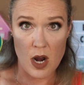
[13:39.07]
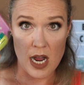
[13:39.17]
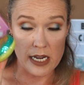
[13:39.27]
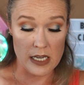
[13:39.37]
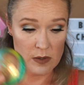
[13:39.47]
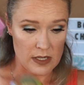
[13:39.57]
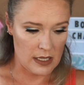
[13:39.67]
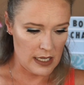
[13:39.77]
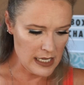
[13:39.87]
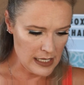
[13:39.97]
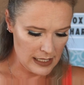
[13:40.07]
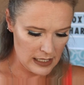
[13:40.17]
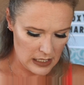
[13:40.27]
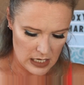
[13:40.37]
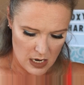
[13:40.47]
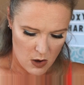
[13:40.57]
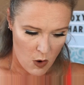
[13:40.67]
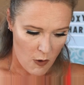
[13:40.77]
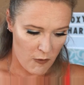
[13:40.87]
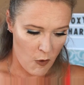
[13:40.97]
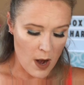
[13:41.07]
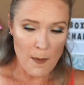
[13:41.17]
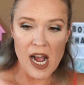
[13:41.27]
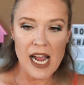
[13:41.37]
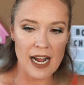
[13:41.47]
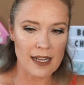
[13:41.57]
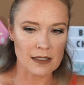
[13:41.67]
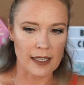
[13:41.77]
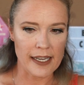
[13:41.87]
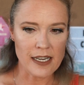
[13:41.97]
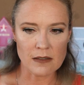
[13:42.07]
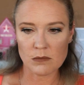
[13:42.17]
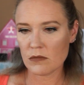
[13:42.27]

I used this for my highlight,